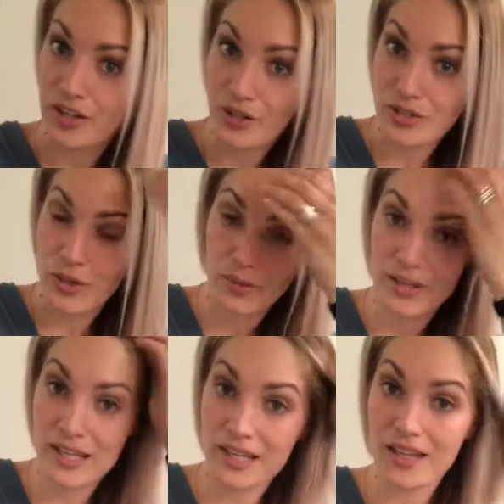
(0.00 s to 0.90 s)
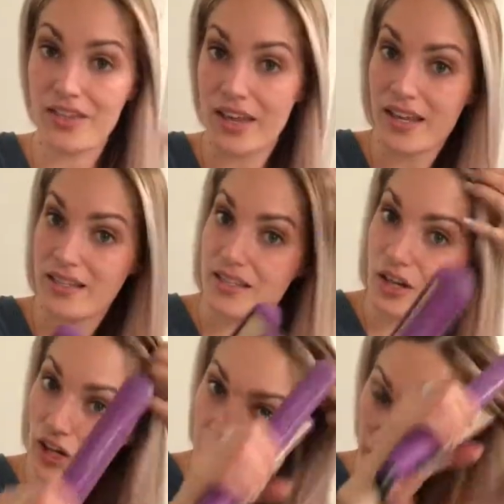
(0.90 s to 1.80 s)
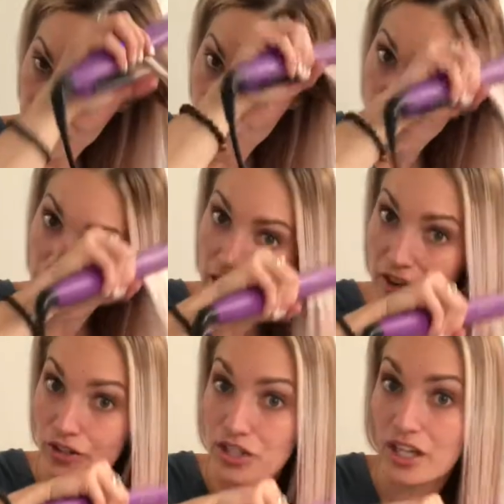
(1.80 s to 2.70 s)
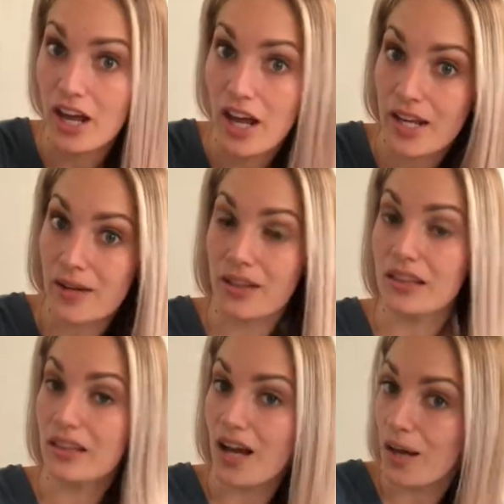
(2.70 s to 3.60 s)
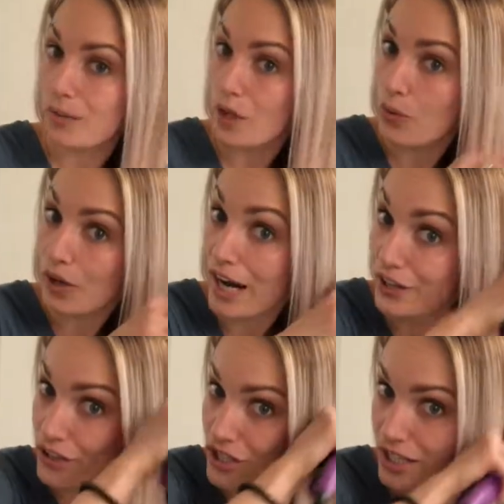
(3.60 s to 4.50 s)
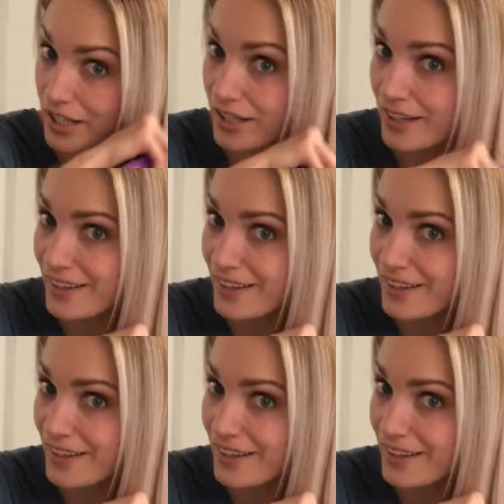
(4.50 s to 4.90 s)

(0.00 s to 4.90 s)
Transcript: so eat things that are going to give you good energy, not lower energy,